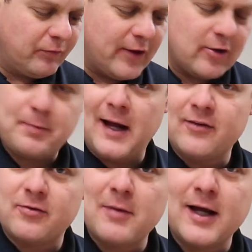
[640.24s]
These
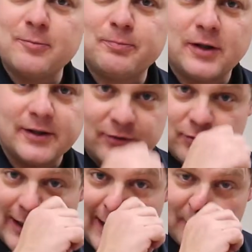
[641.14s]
pads are made by
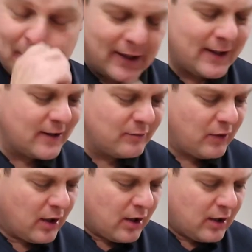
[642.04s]
3M.
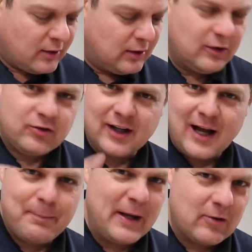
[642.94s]
Check
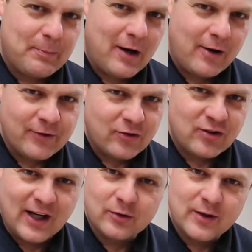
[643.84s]
out Peter Parfitt's
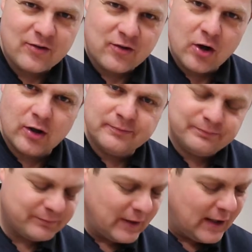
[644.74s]
channel. He's got
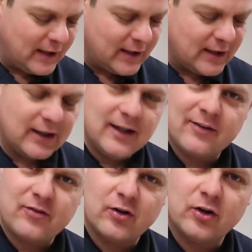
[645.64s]
a
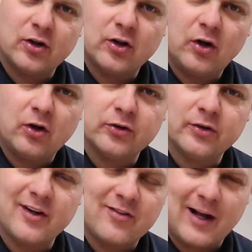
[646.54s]
list
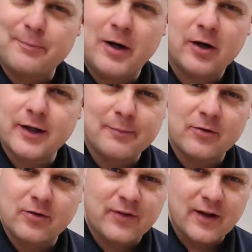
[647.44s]
on the exact part
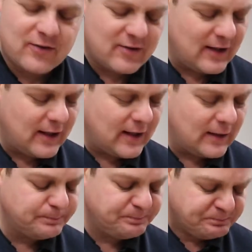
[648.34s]
numbers of this. And